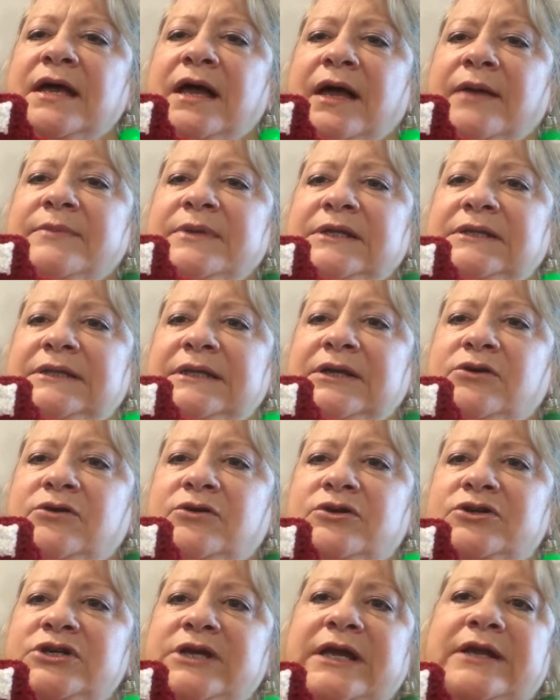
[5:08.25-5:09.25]
I'm going to link
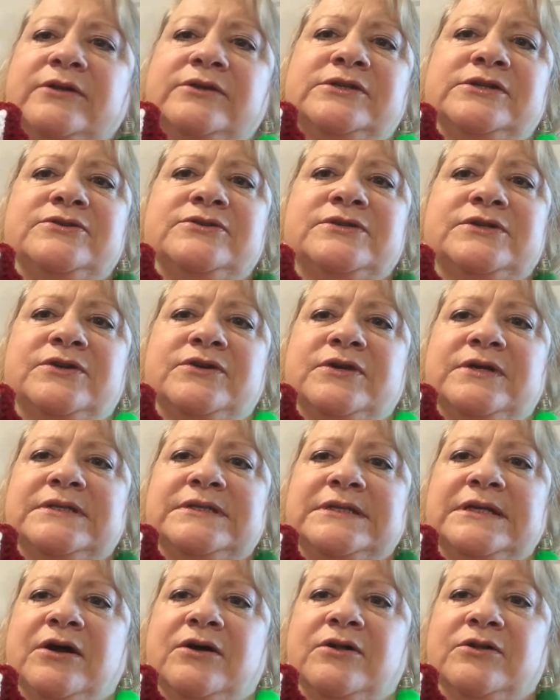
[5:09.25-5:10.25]
her channel too so you can
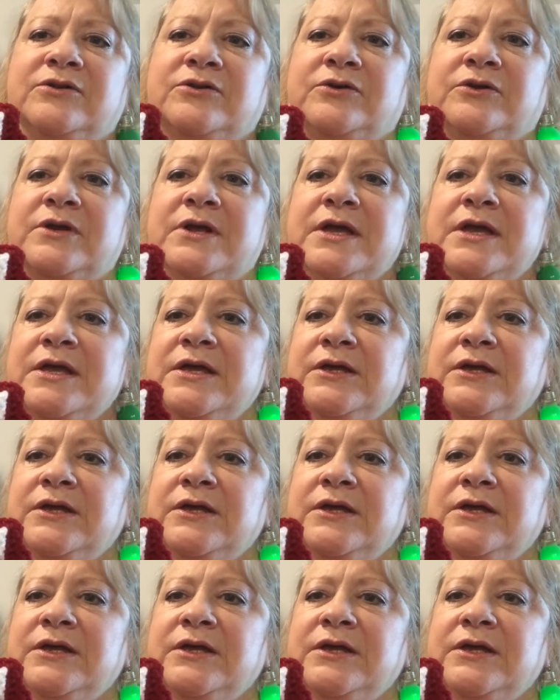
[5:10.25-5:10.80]
see all her